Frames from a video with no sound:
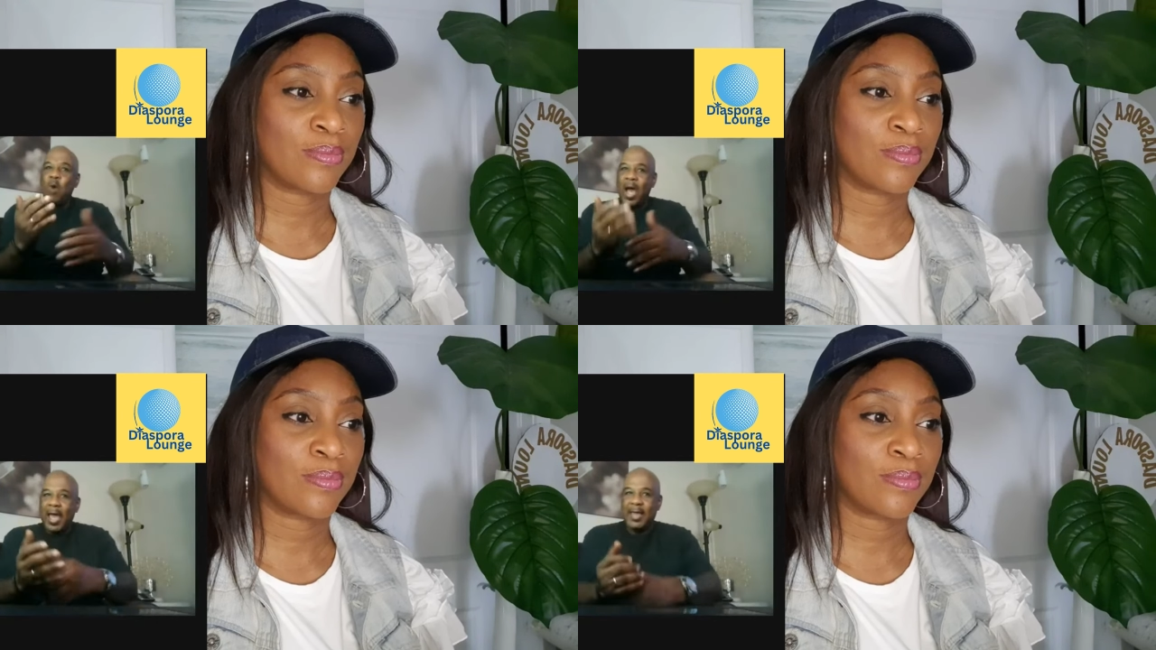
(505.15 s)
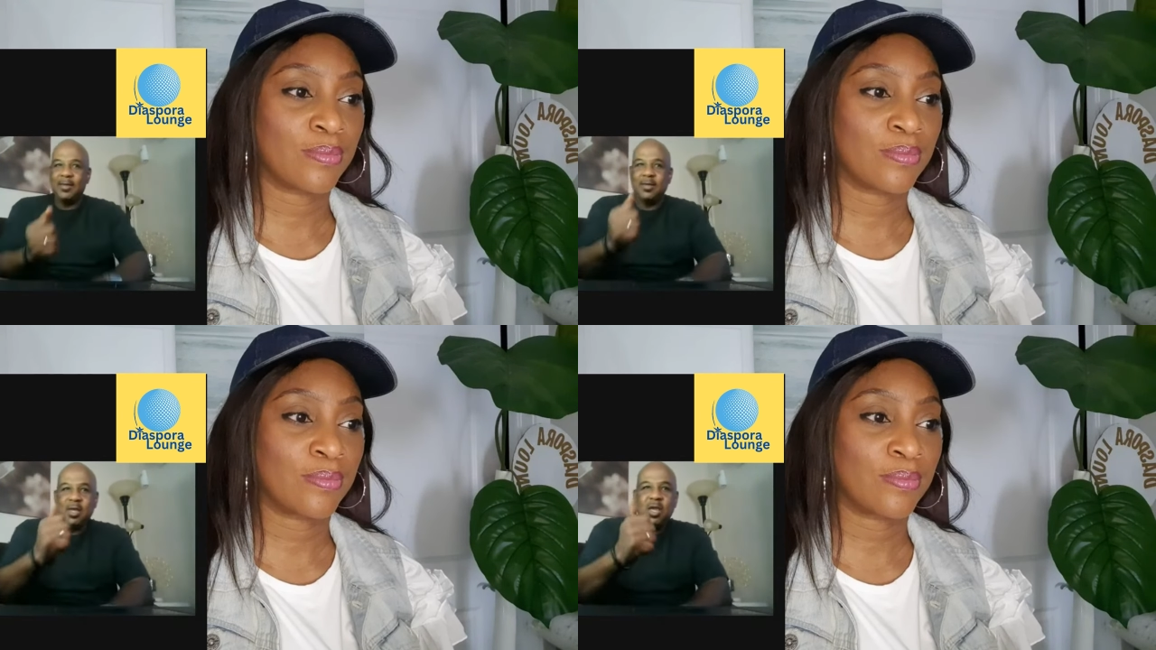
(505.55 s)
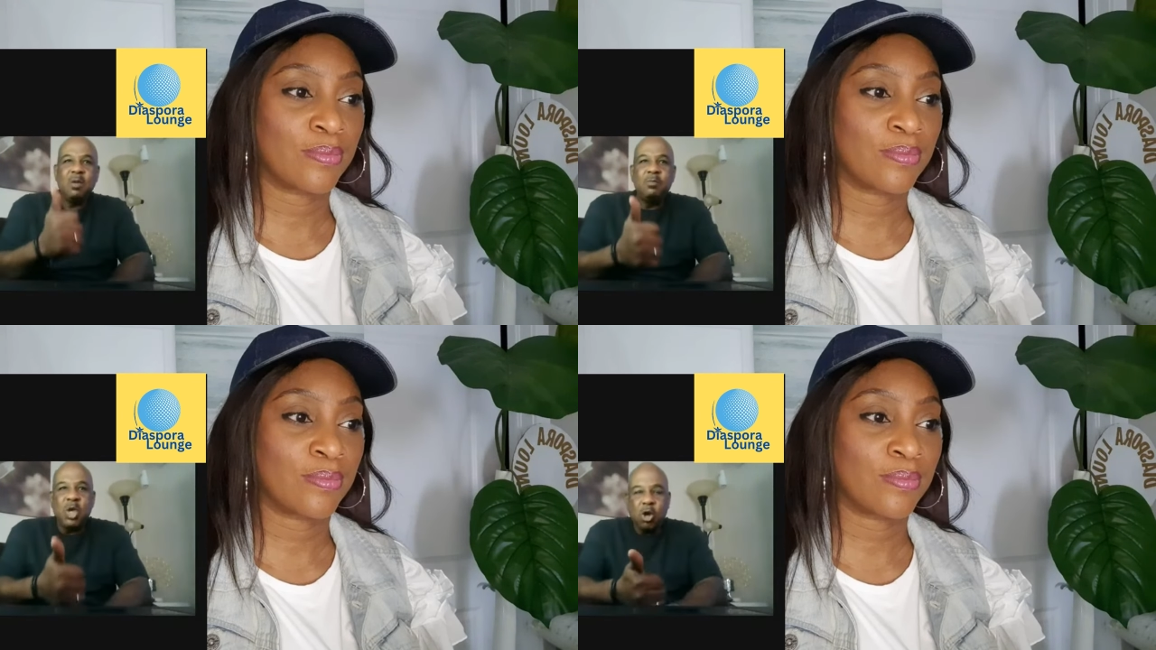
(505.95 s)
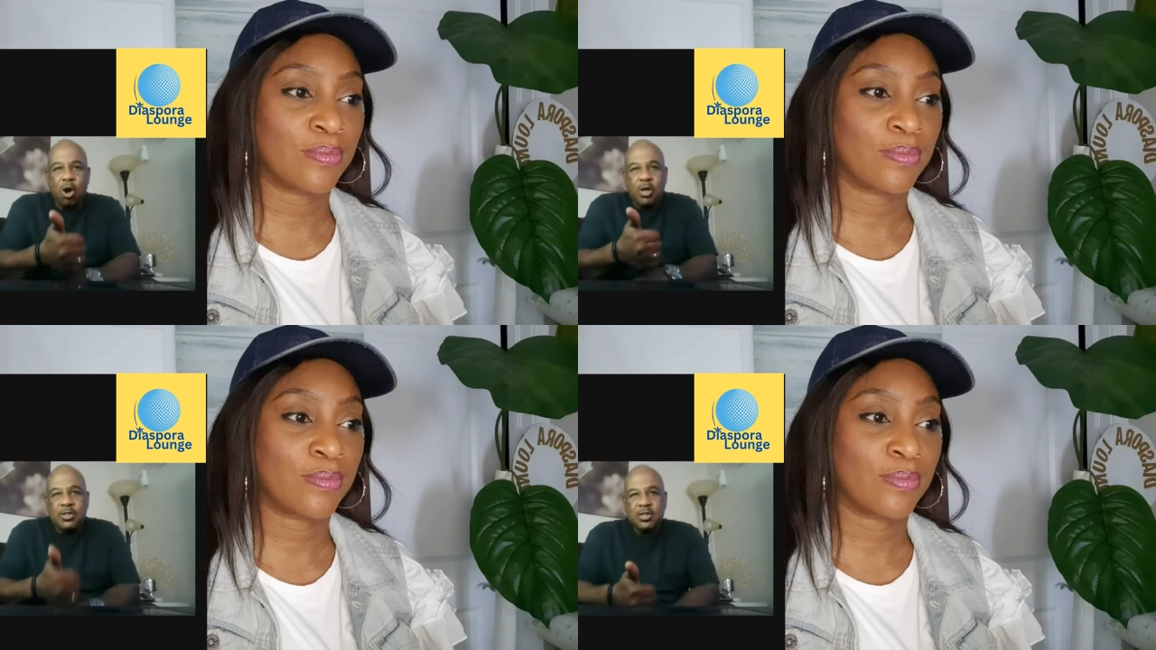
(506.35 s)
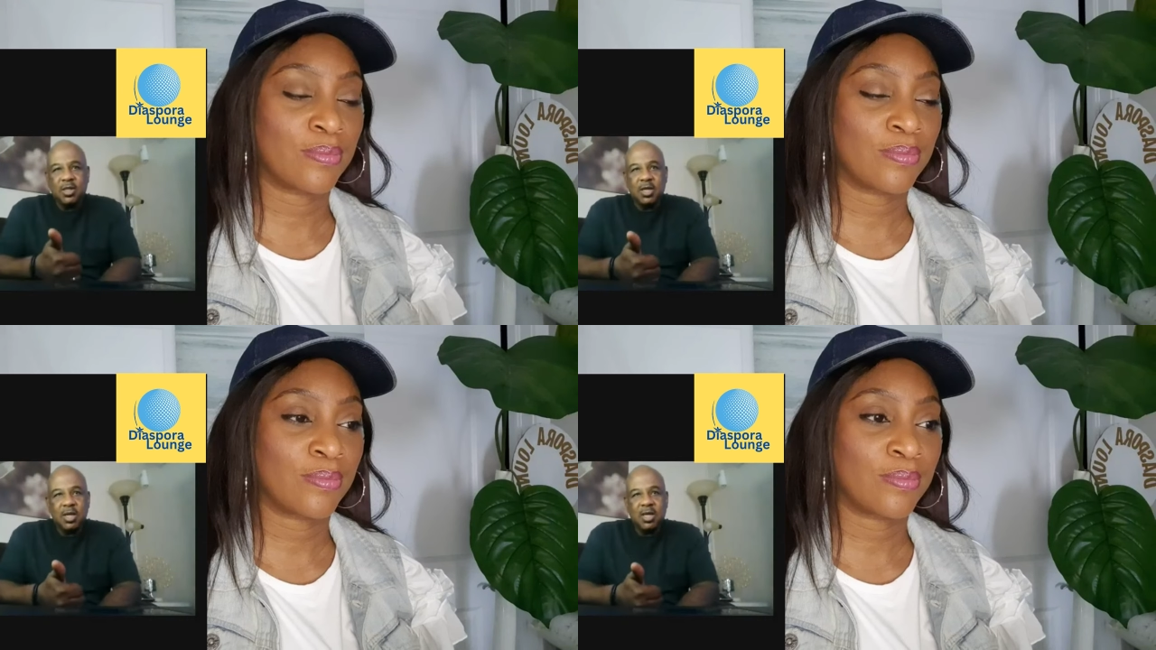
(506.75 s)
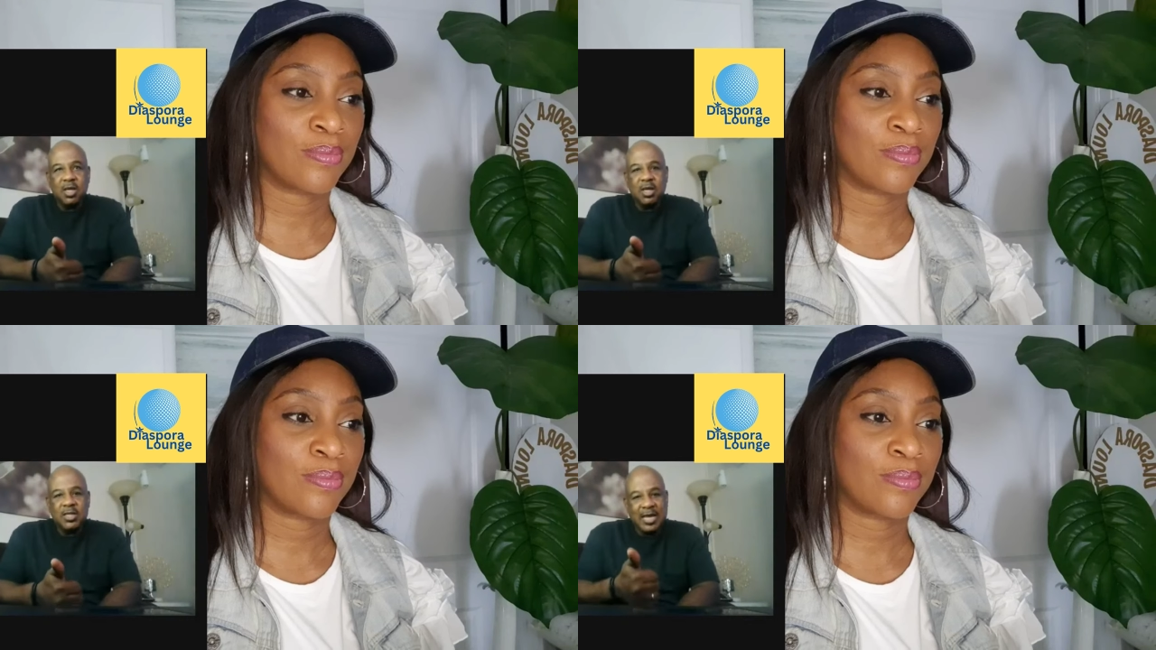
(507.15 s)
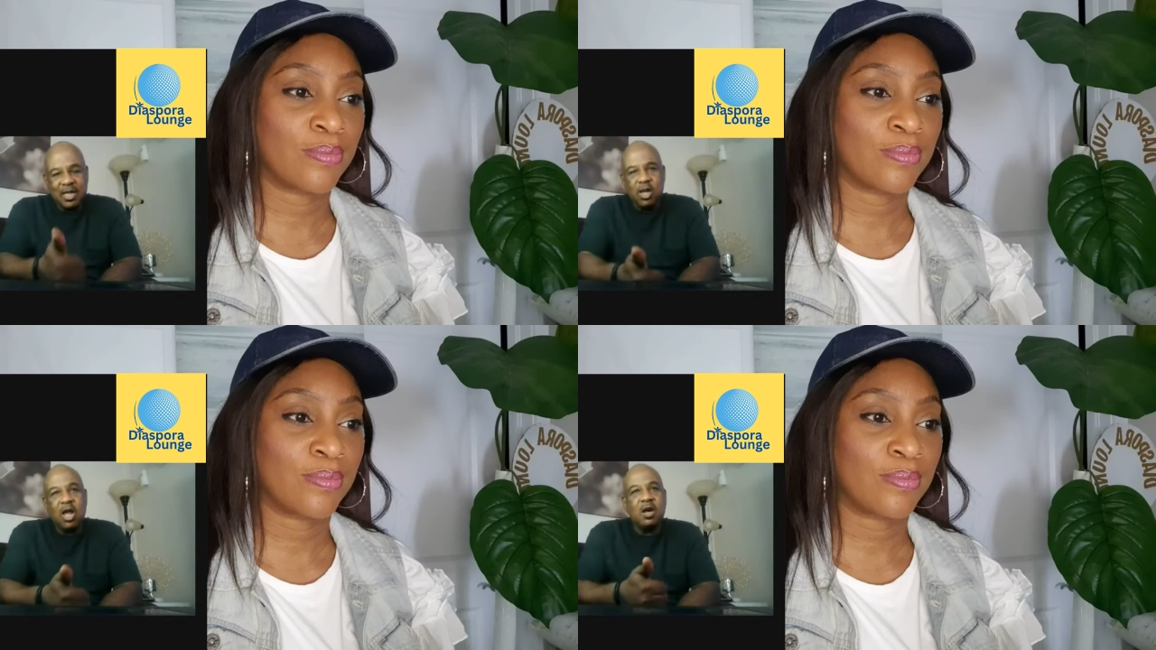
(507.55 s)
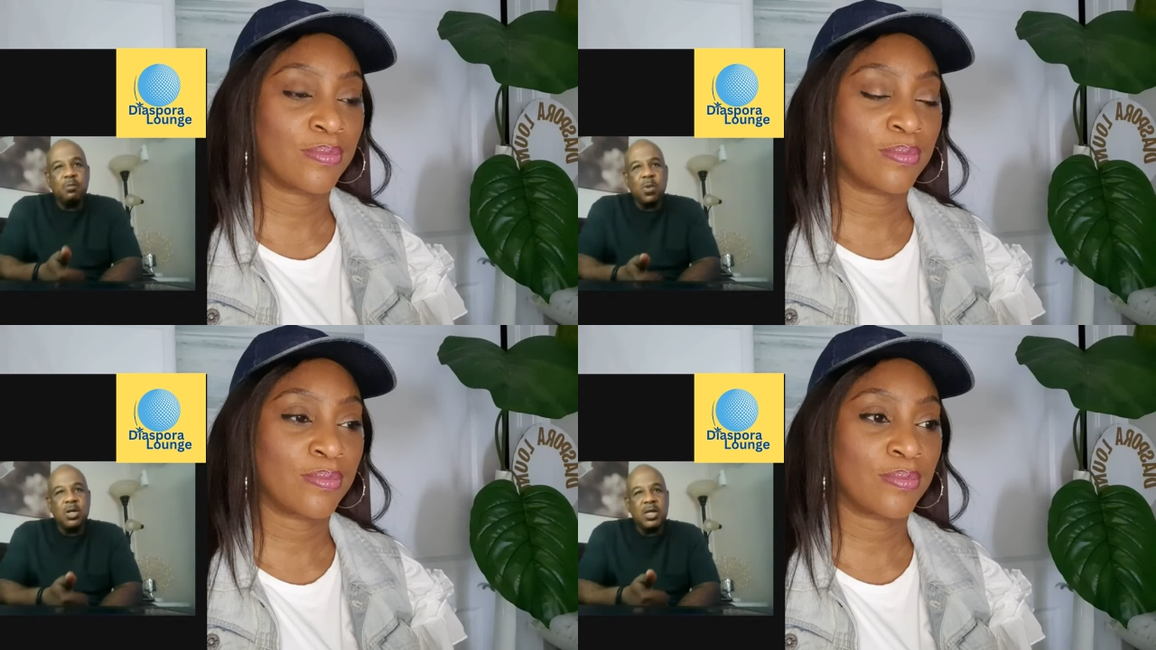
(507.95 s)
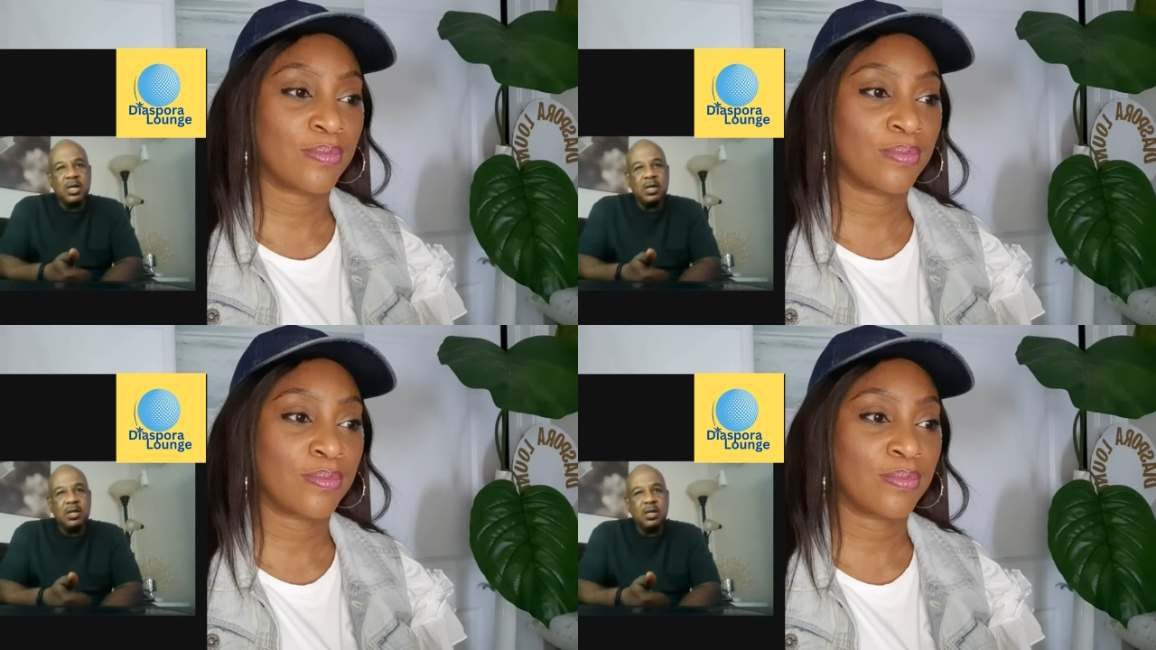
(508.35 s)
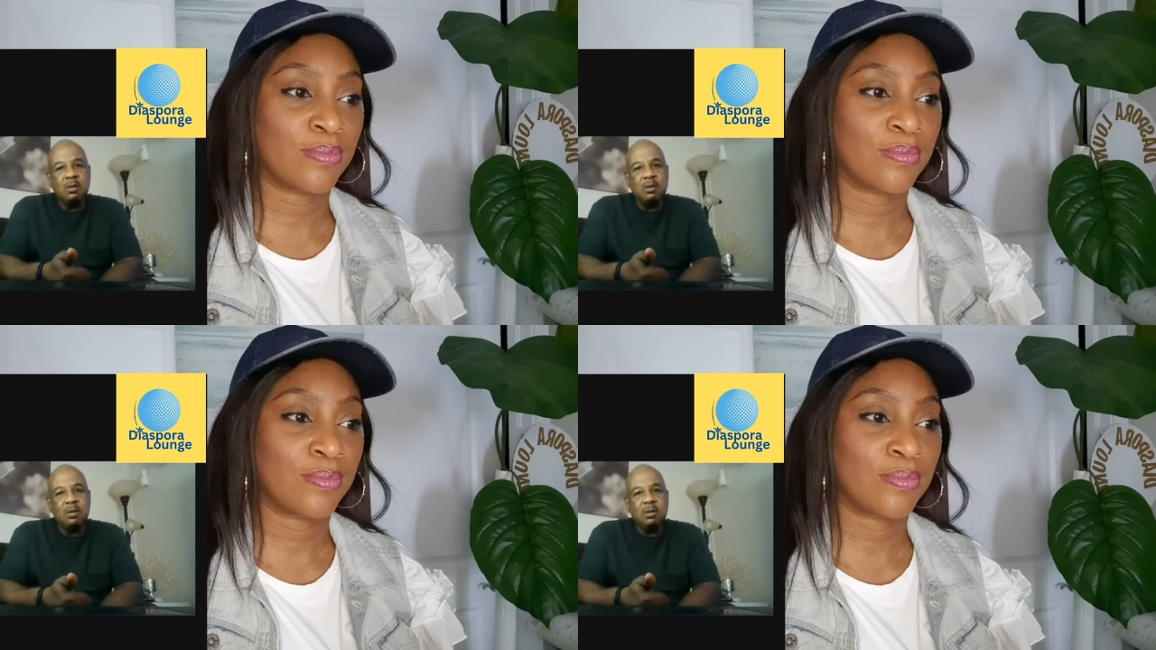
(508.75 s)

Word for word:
Speaker 1: Why? Because there's a lot of money